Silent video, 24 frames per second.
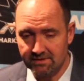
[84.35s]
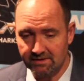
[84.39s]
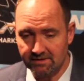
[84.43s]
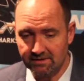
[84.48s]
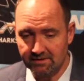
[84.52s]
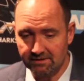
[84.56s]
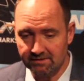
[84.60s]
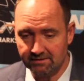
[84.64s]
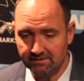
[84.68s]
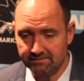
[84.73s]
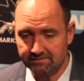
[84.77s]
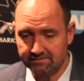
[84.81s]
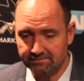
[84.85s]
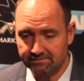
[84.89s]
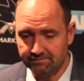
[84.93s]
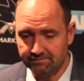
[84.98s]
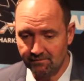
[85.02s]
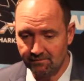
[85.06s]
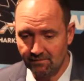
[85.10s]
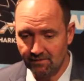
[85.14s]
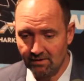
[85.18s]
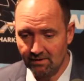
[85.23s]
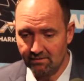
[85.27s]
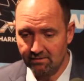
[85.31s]
Uh,
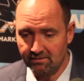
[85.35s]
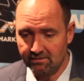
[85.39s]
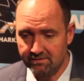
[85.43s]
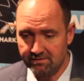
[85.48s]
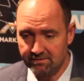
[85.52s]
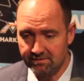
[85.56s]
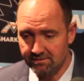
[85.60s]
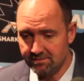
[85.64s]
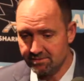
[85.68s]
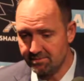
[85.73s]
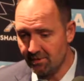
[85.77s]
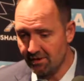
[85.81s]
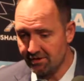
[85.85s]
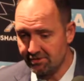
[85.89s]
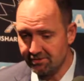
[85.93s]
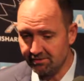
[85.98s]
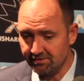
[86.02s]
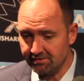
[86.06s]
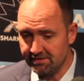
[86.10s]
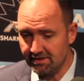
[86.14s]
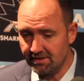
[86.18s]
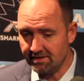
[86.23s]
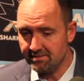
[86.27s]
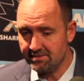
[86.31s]
you know some
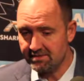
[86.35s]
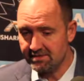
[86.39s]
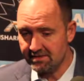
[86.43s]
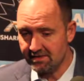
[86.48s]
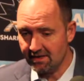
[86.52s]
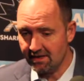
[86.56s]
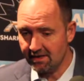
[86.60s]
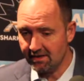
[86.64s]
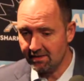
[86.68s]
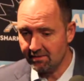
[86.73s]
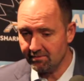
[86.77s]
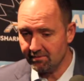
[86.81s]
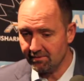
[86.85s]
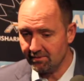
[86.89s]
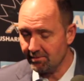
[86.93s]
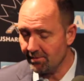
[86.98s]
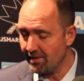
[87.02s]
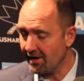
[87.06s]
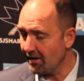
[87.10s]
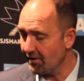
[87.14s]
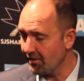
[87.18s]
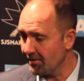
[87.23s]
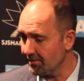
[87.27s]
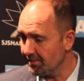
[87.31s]
special teams tonight with the
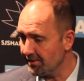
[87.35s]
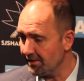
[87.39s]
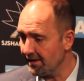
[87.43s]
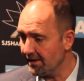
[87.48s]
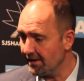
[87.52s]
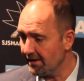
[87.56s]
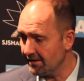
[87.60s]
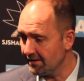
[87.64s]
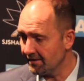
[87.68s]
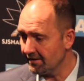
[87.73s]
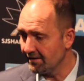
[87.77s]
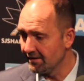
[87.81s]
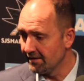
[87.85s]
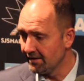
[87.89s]
power play and